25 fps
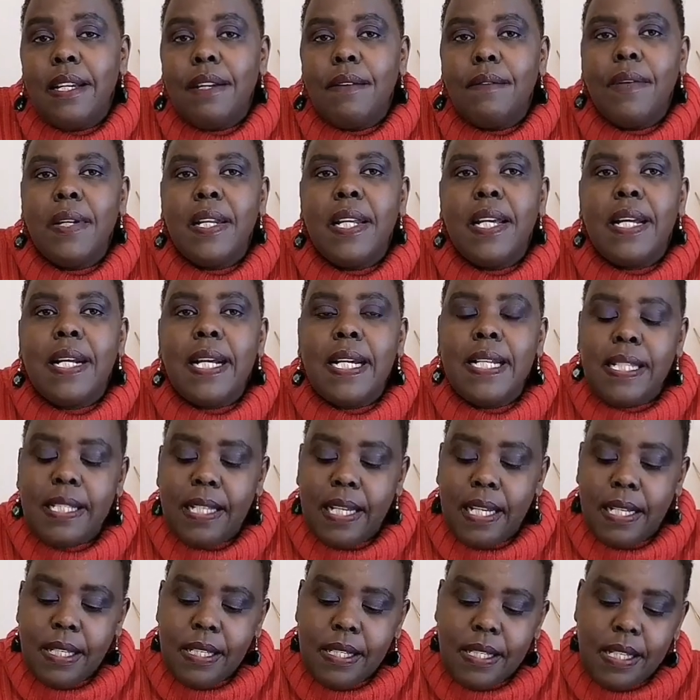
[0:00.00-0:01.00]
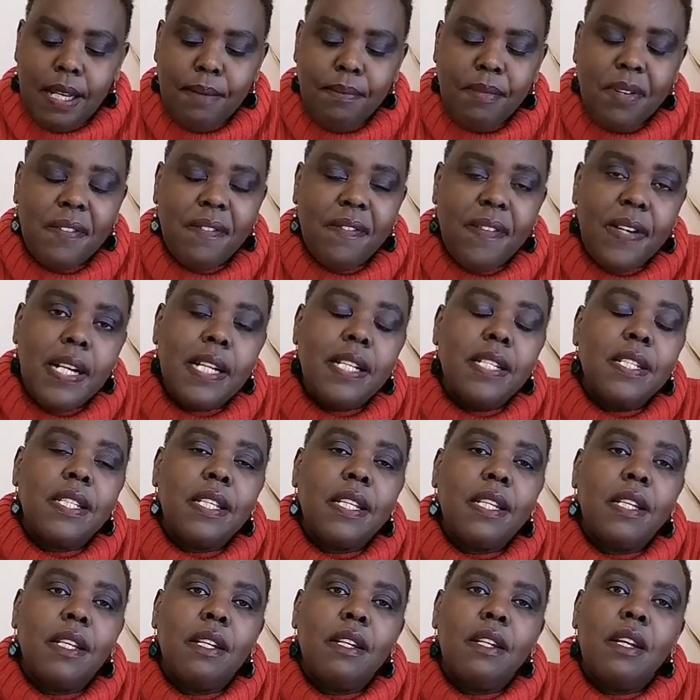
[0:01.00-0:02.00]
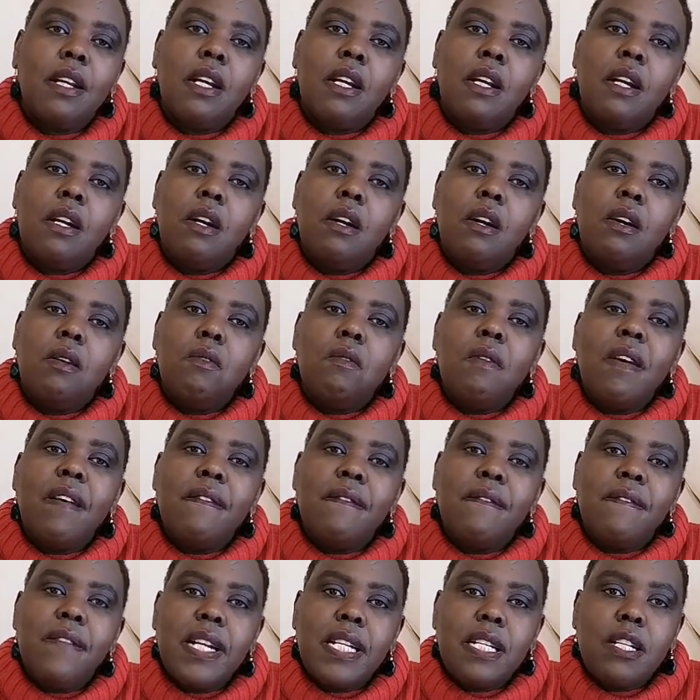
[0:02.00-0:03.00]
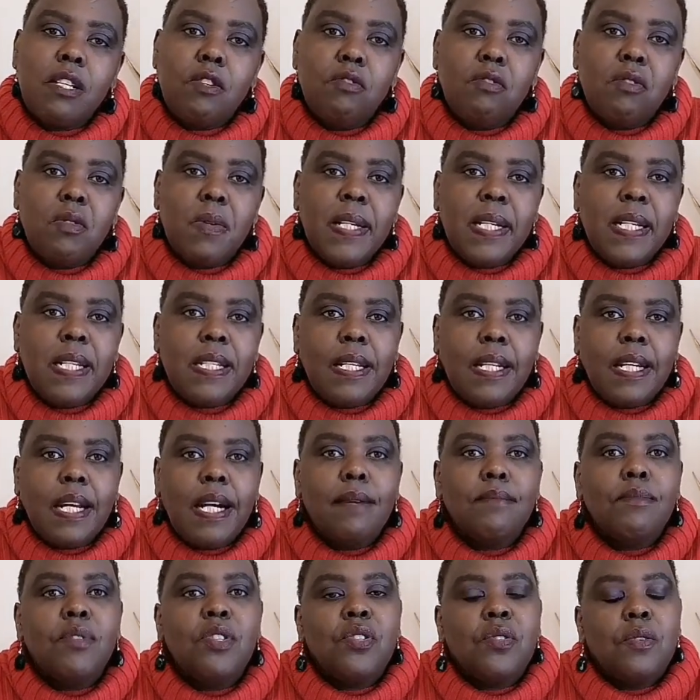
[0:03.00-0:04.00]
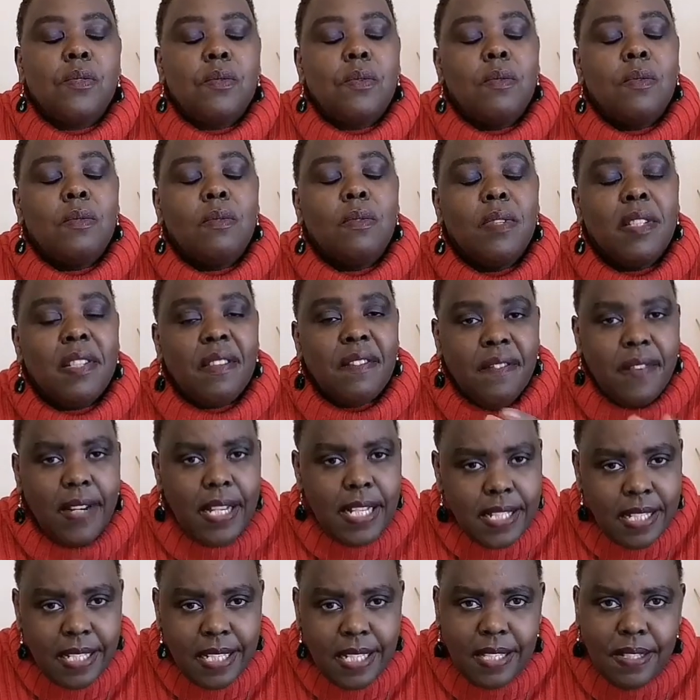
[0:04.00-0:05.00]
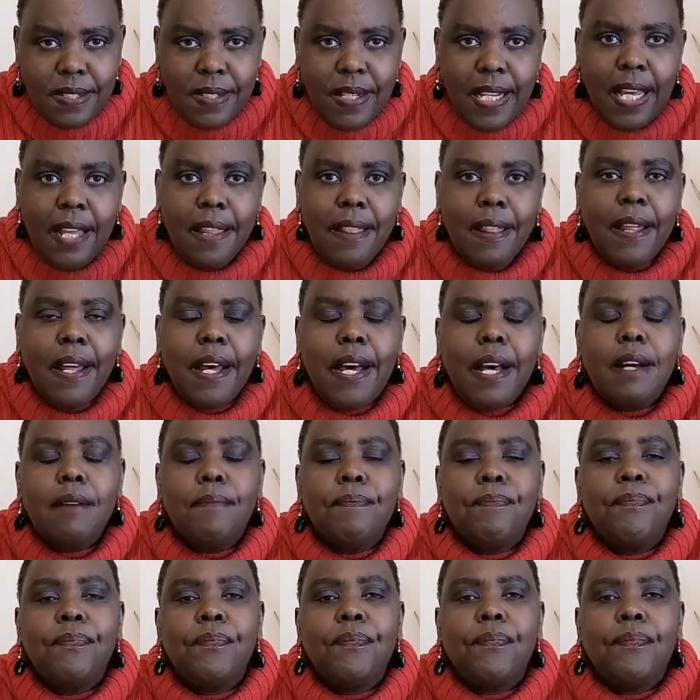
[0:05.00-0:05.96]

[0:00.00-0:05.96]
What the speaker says: We realized that some of us were very good when it comes to revising together.